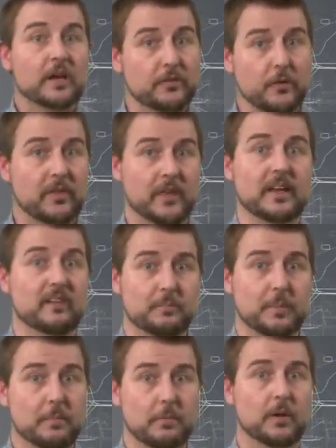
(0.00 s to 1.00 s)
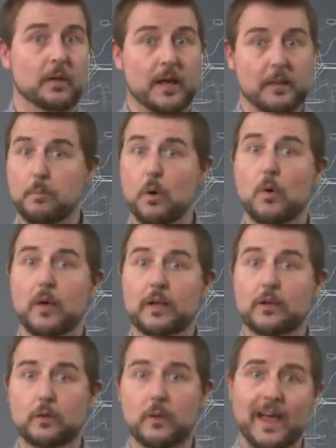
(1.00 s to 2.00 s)
So think of people like
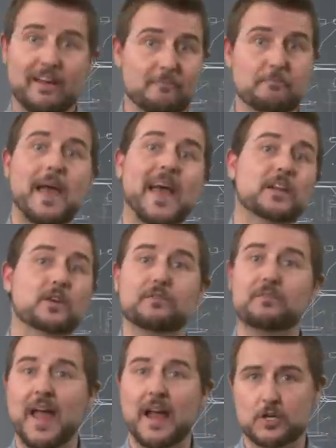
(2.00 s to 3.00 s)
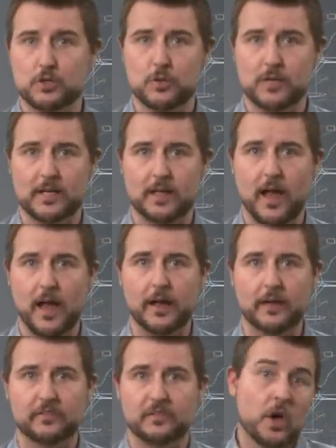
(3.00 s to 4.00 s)
Boeing who have manufacturing
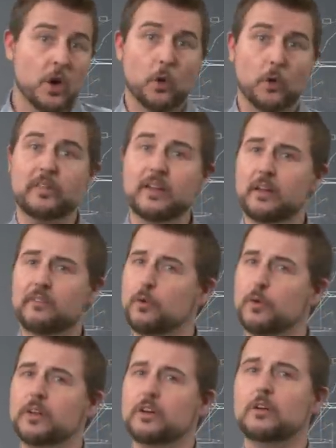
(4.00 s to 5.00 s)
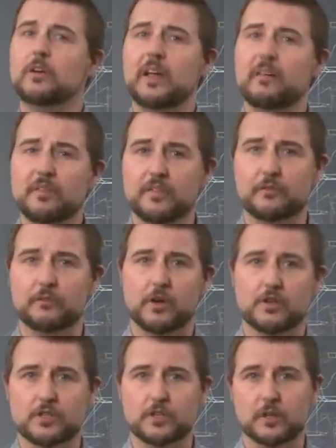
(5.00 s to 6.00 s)
lines, or think of critical
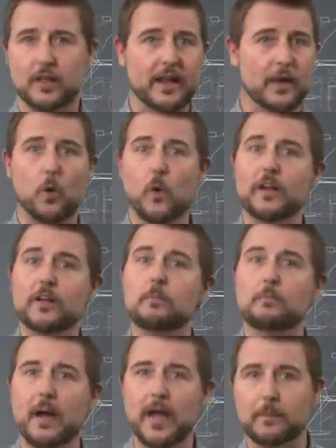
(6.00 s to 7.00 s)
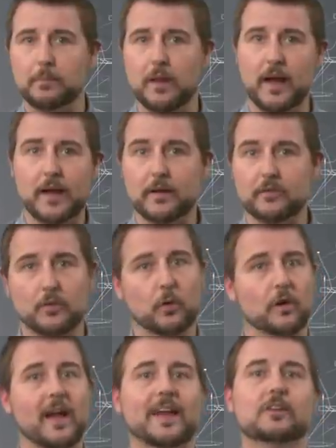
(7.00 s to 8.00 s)
infrastructure like oil pipelines
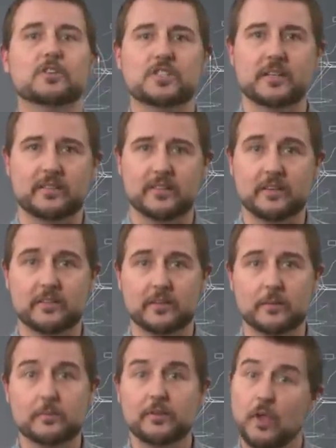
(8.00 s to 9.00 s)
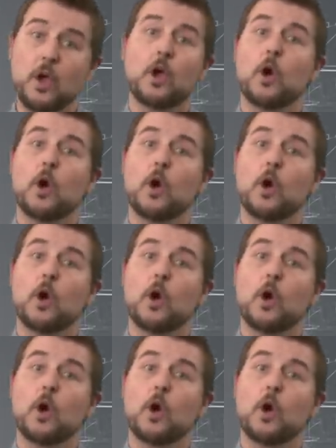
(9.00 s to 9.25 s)
or energy systems,